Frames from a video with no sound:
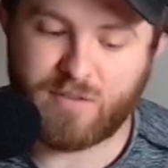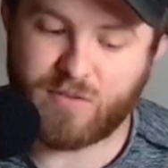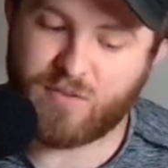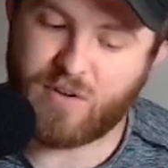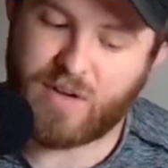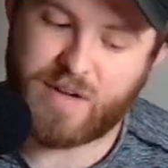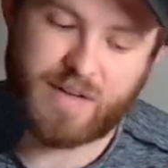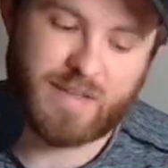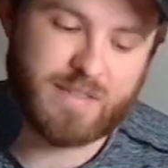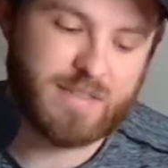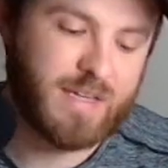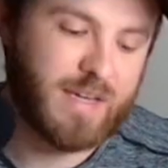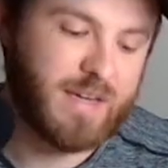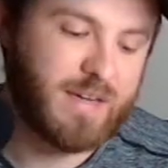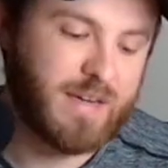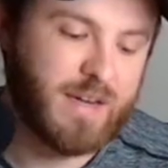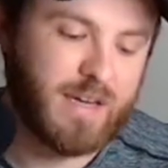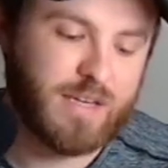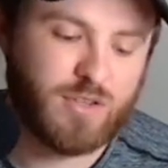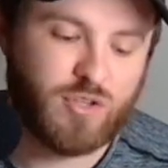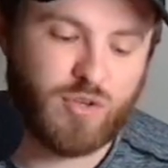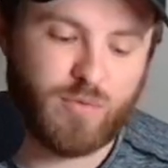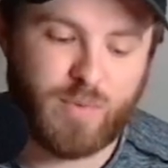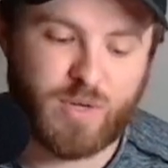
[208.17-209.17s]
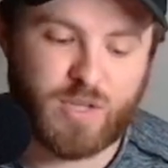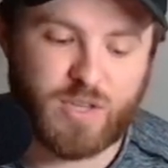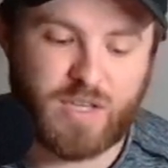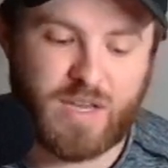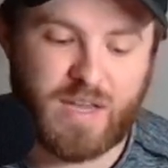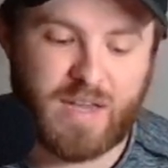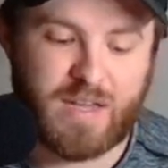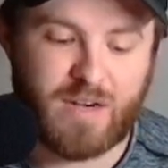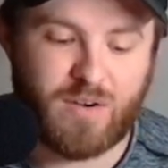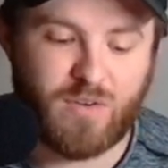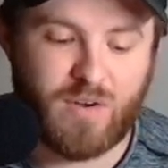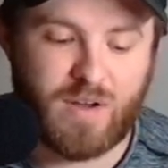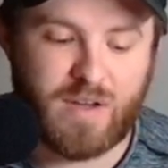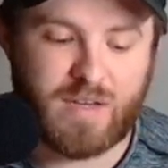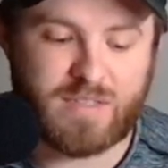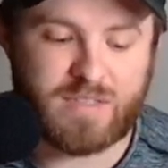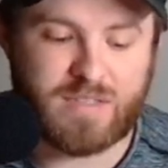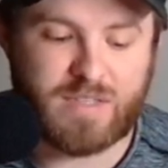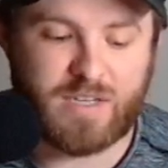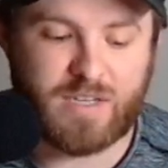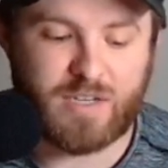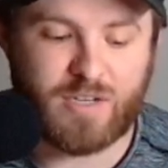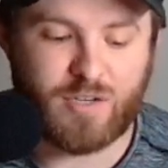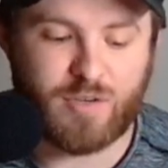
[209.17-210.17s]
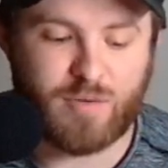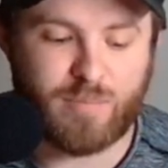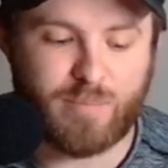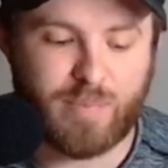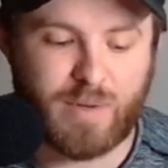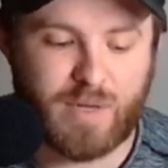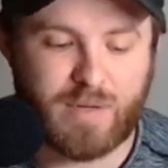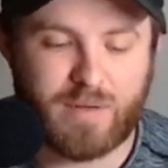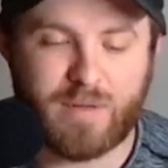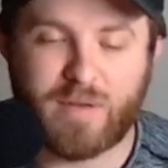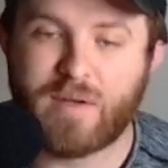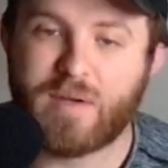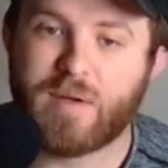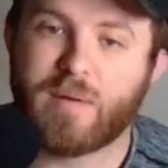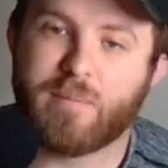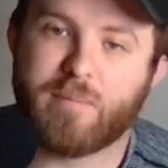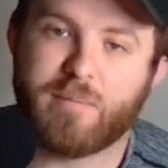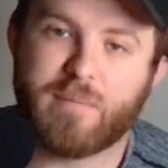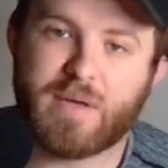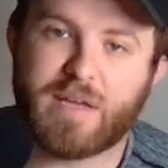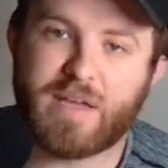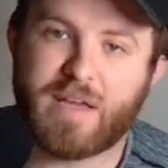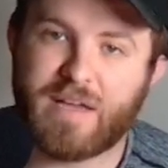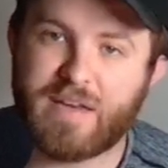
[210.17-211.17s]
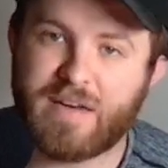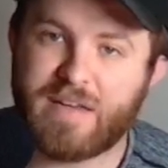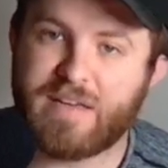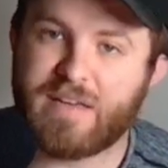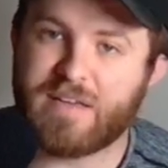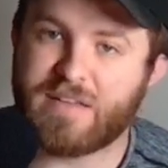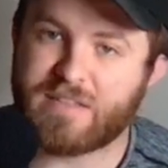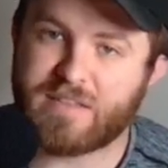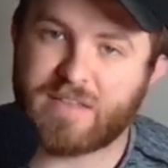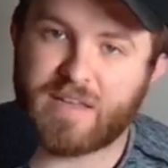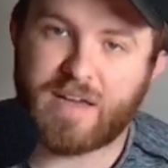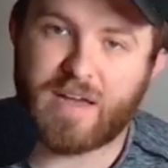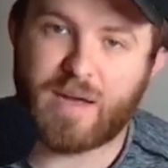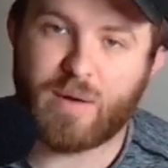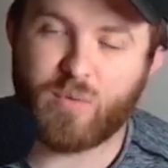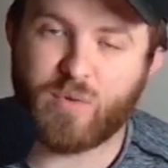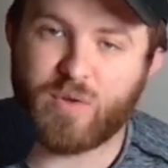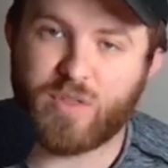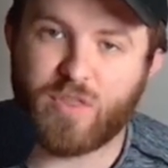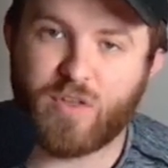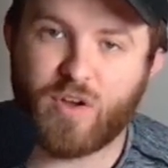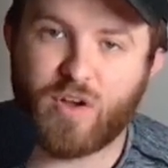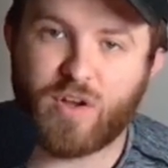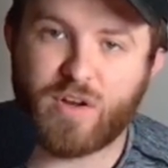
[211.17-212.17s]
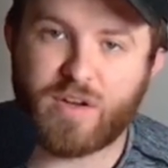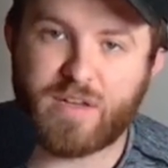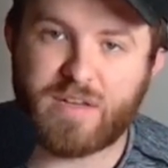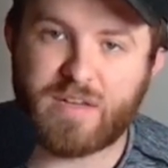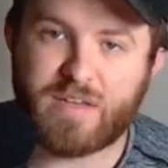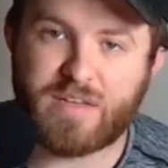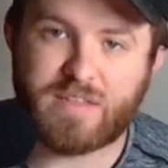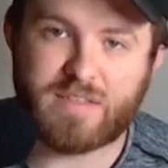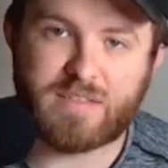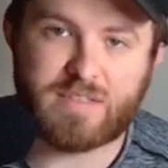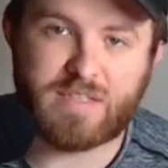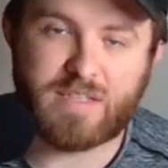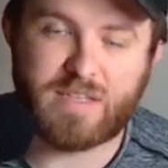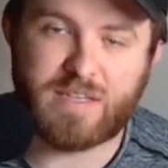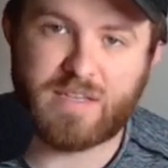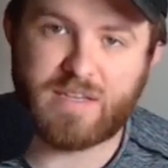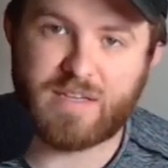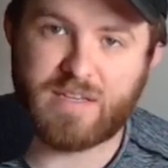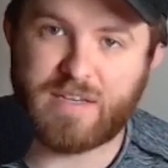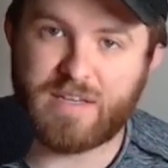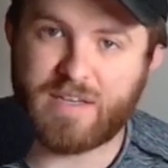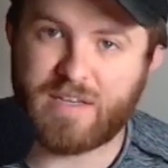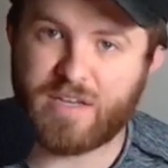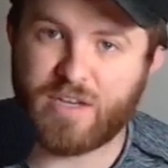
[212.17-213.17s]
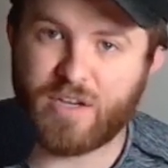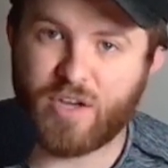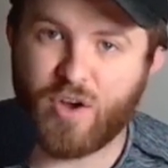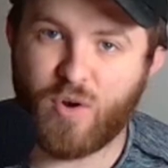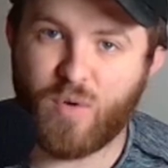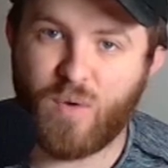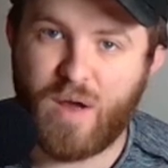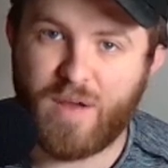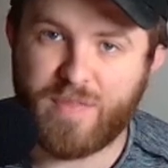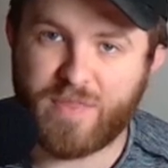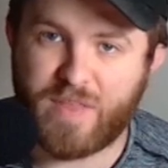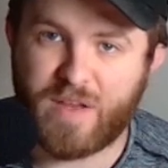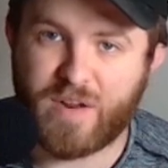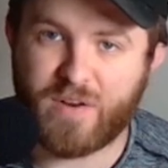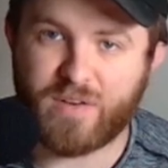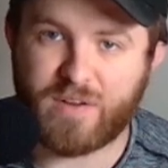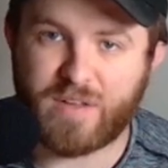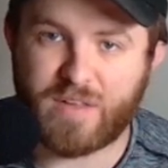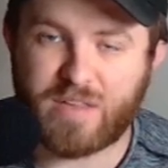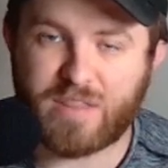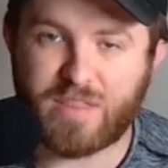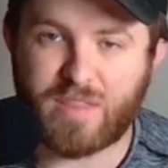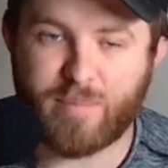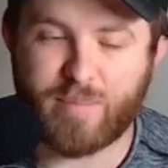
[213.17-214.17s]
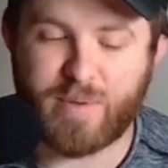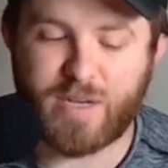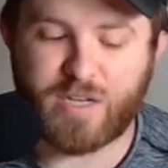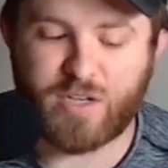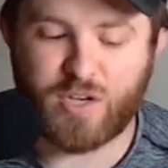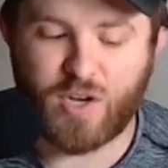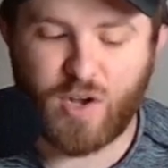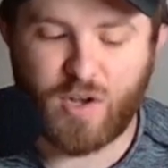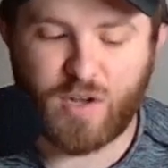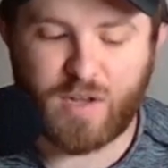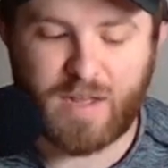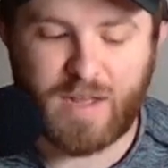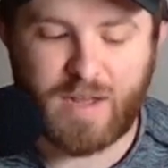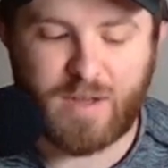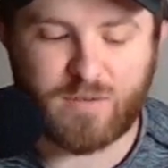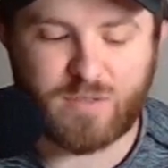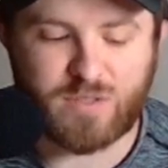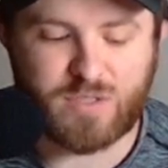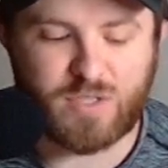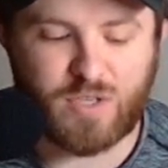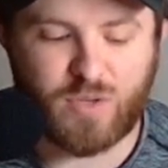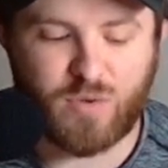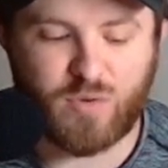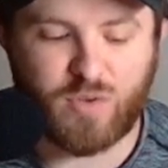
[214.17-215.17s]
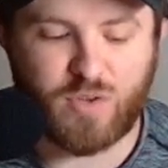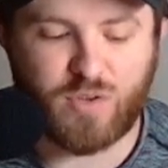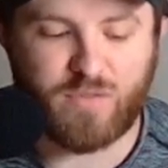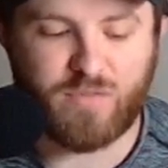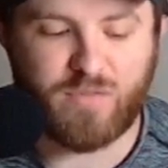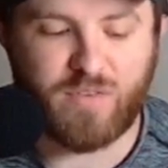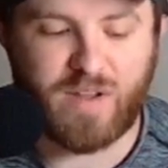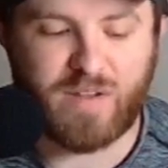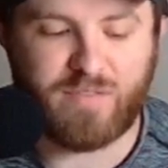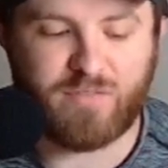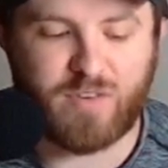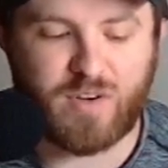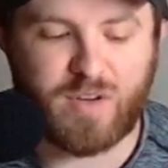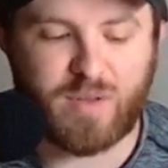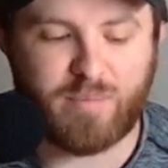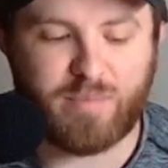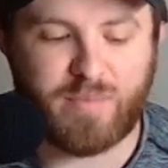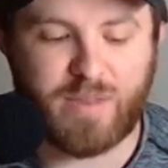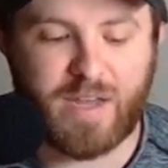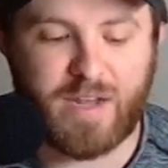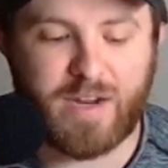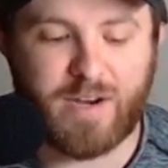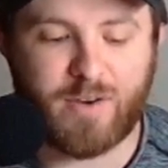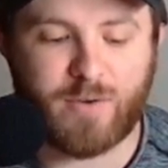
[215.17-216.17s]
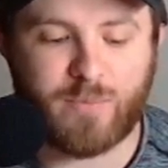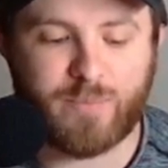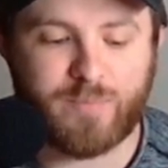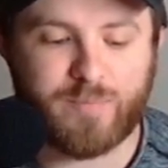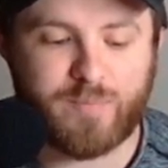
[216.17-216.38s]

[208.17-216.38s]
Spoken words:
Like I said, not too much to analyze here, but McKinney is the guy we thought he is. He can go out there and get the big knockout, so good fight for him there.